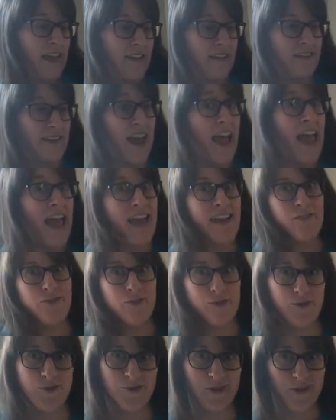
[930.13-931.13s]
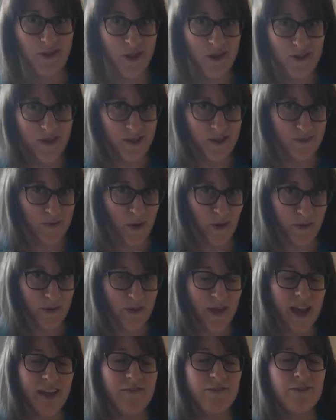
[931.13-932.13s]
And as usual on this
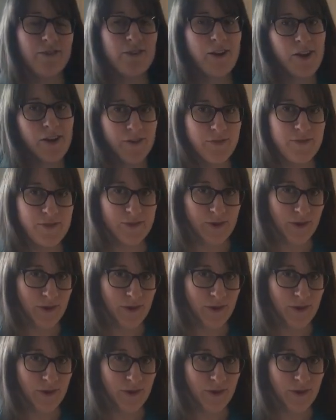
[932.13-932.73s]
boat we have a lot of